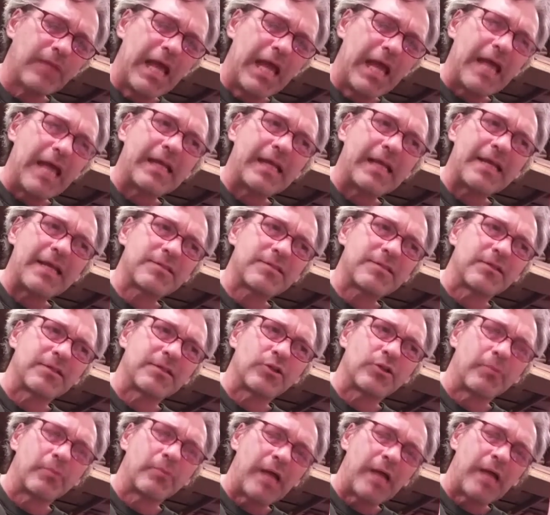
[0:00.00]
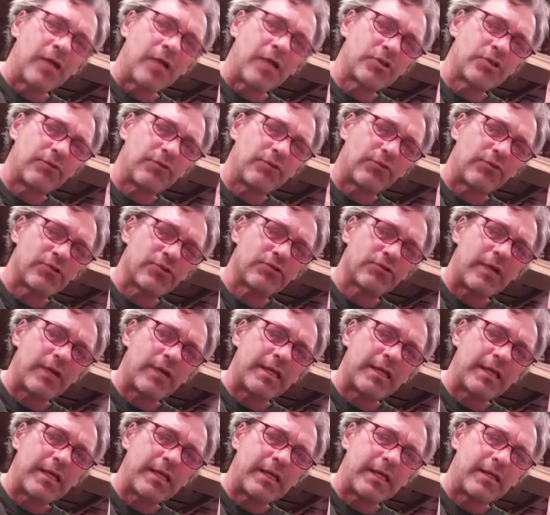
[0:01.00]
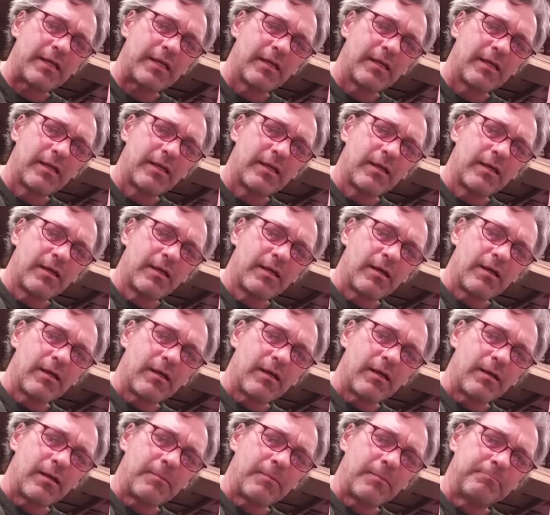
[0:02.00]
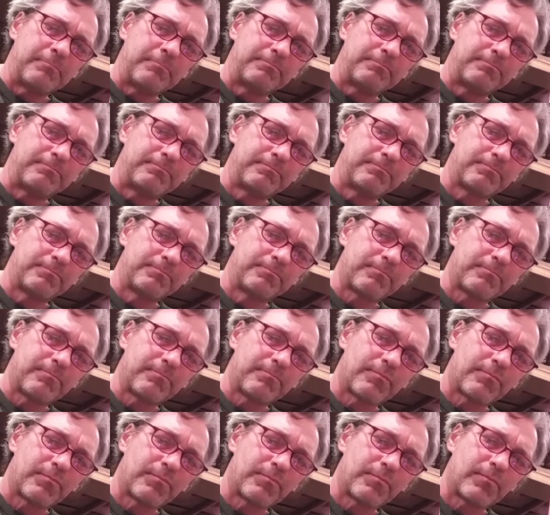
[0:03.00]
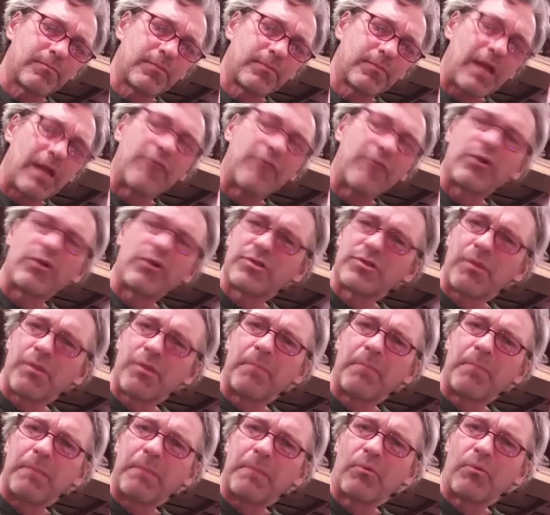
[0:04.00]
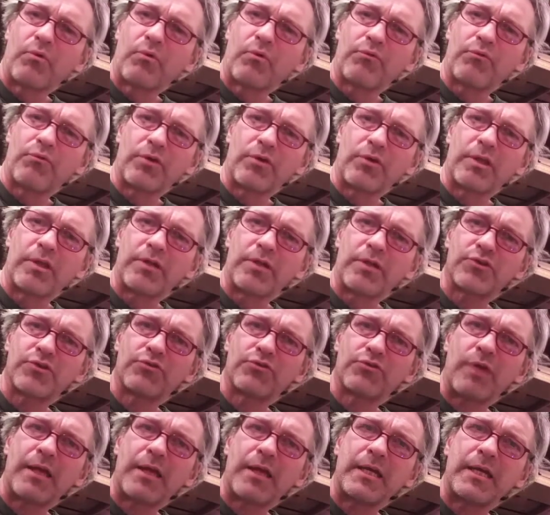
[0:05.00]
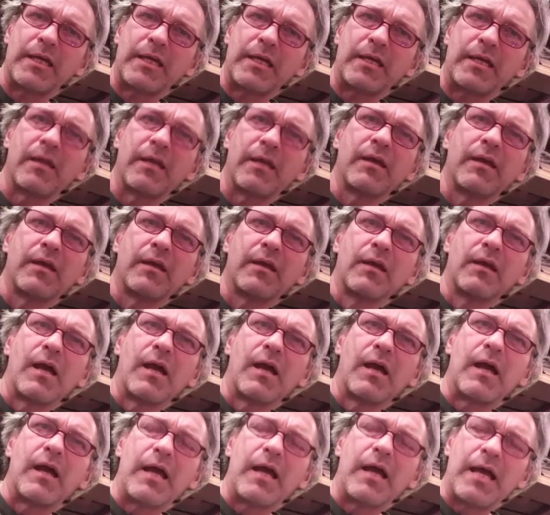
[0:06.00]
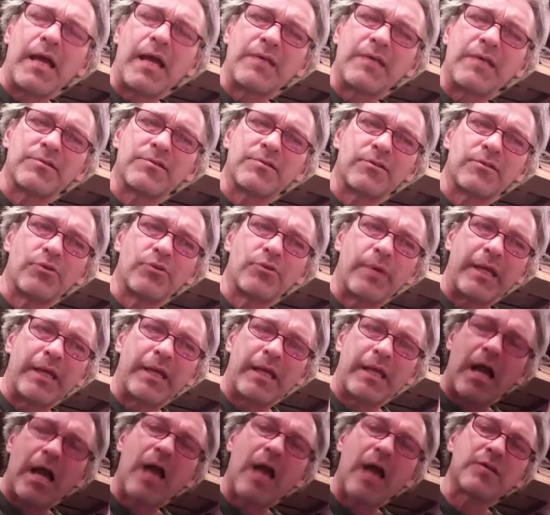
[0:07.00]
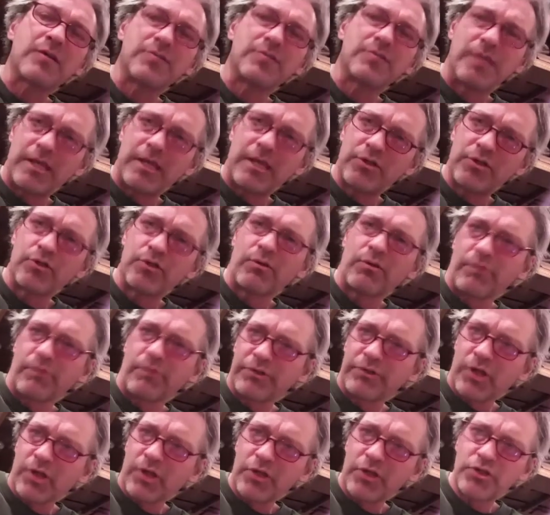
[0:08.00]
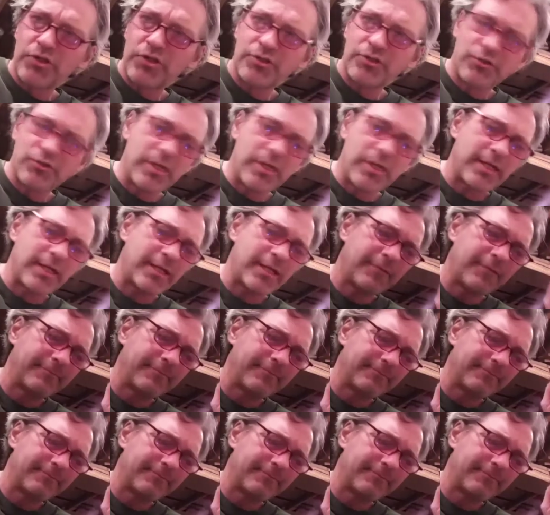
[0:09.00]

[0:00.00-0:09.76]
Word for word: and I guess the terminology for striking, um, I've heard some people refer to their striking as doing an oxidation or reduction striking,